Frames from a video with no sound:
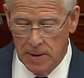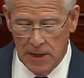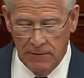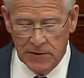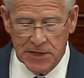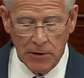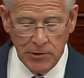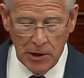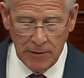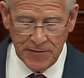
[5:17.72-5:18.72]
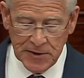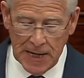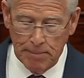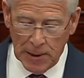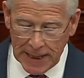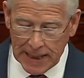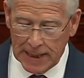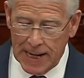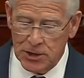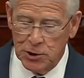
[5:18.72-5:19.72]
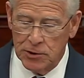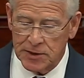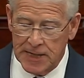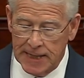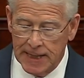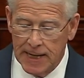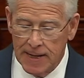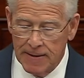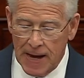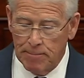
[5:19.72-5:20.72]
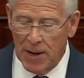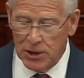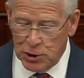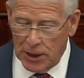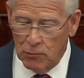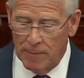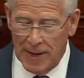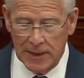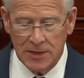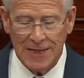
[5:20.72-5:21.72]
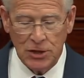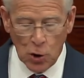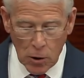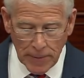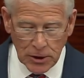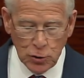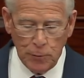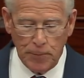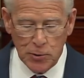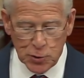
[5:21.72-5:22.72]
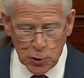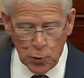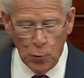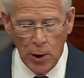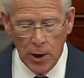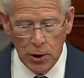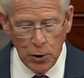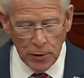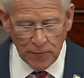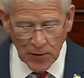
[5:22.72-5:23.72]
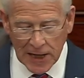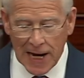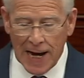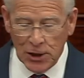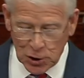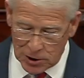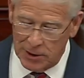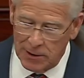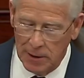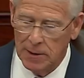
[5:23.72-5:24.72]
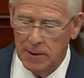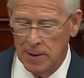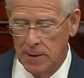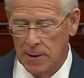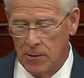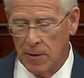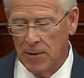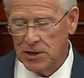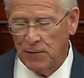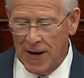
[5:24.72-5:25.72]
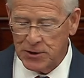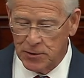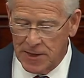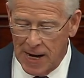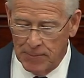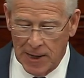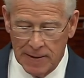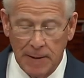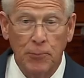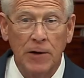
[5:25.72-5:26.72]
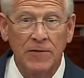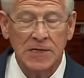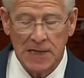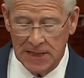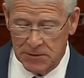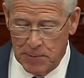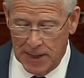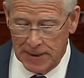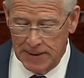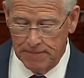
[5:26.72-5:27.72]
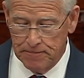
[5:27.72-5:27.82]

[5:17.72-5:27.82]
Even Secretary of State Blinken last year said that Beijing remains determined to pursue unification on a much faster timeline than previously expected.